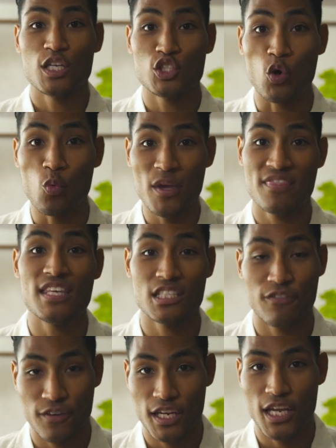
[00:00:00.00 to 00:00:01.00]
So with
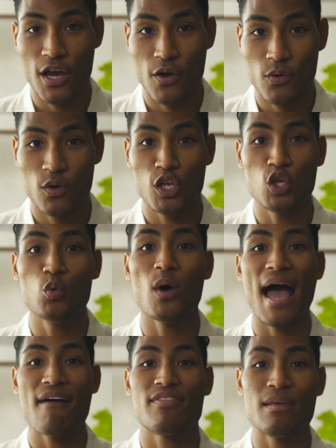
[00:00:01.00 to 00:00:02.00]
this video, you will
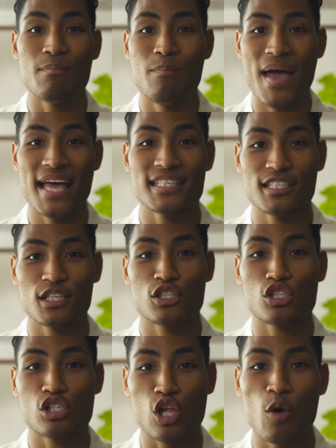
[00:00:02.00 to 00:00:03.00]
have the best
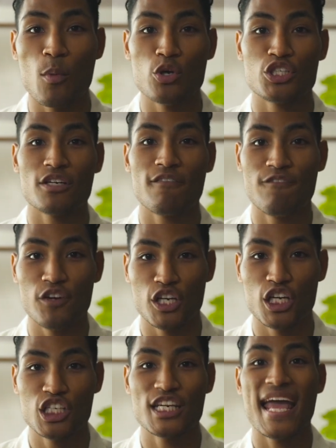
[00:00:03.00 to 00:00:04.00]
slow motion
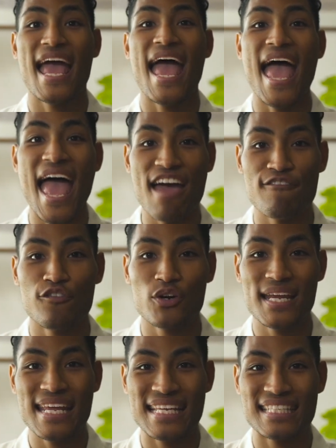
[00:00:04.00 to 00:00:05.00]
footage
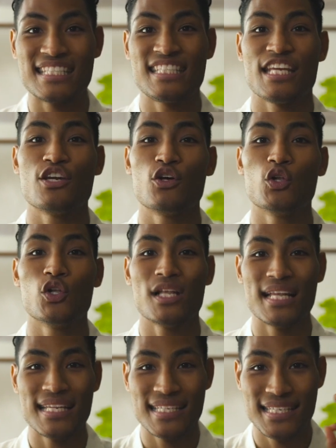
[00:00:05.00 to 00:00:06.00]
every single
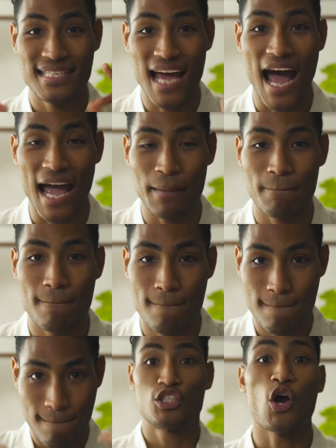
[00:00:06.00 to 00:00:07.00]
time.
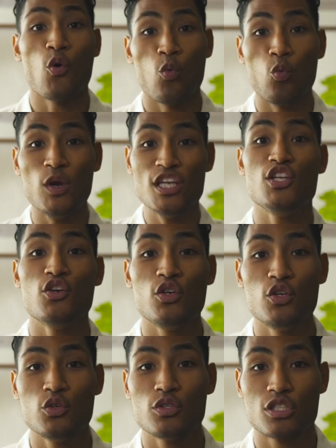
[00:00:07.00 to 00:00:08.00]
So when do you
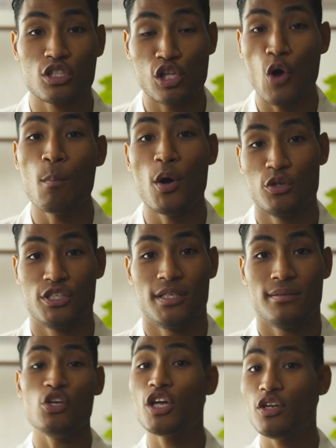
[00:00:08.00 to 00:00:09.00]
use slow
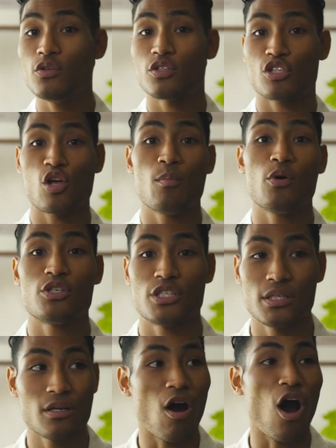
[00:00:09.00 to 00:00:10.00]
motion? You can use slow
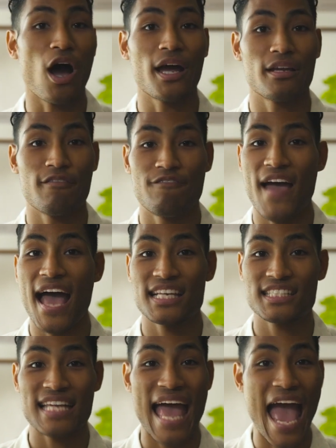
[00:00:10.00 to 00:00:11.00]
motion on
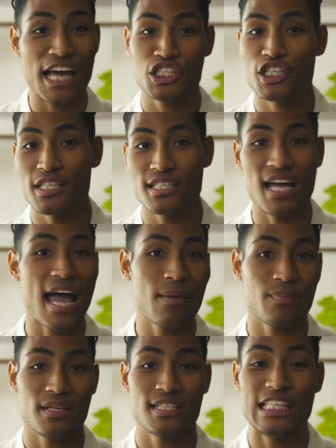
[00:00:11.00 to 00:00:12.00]
fast action
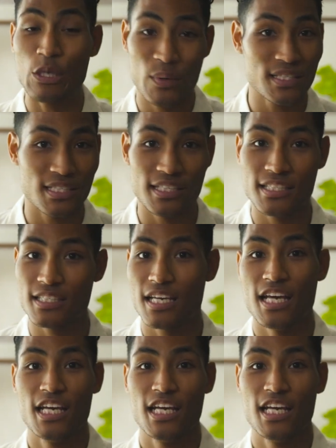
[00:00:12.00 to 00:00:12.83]
type sequences.